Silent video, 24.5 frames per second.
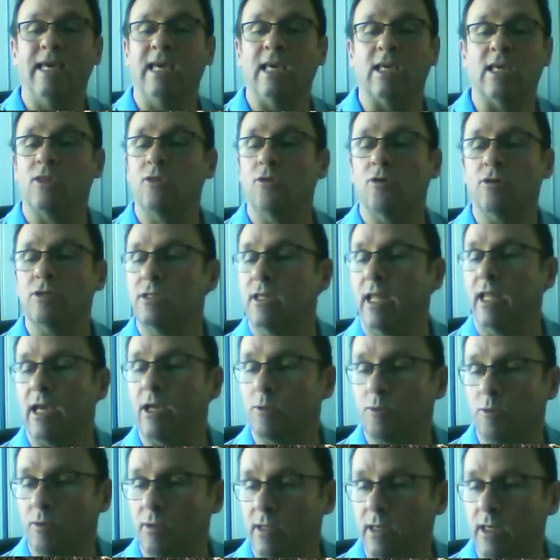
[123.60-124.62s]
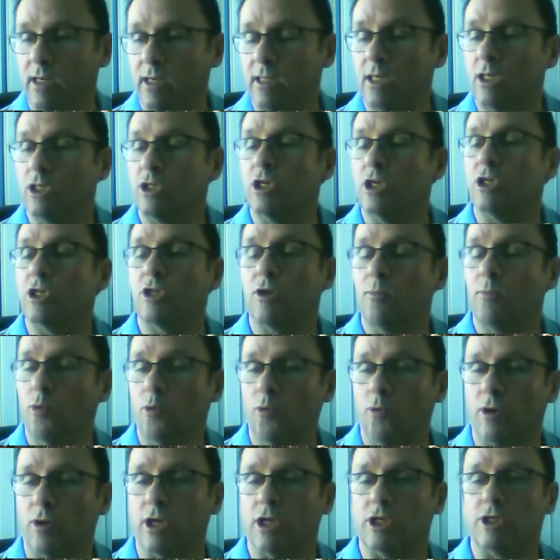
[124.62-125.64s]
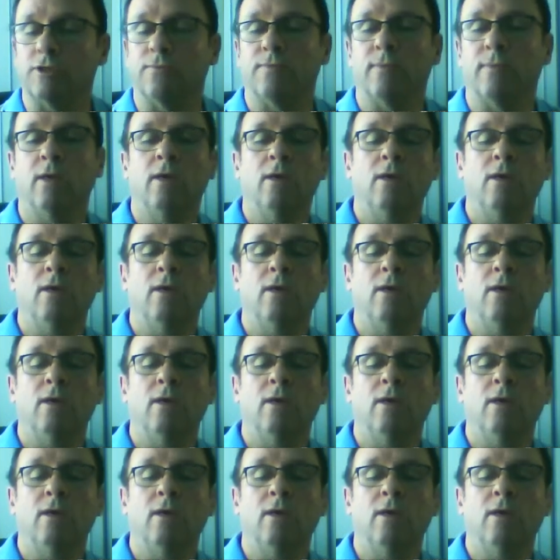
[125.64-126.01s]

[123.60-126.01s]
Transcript: it's not an equity release, it's just a mortgage.